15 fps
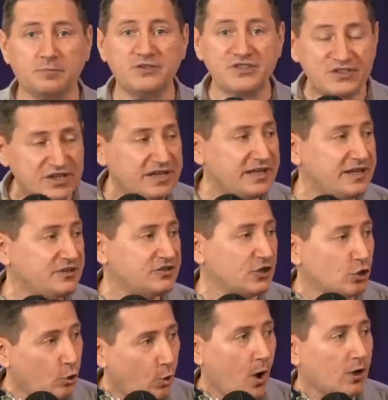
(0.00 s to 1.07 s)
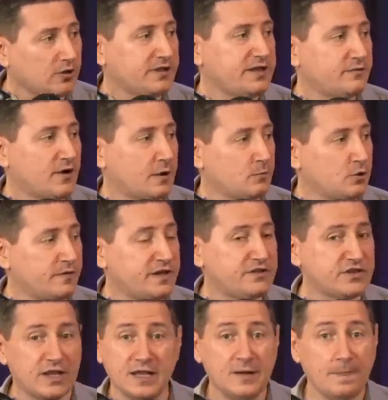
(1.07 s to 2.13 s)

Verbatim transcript: sees the quality of our movies,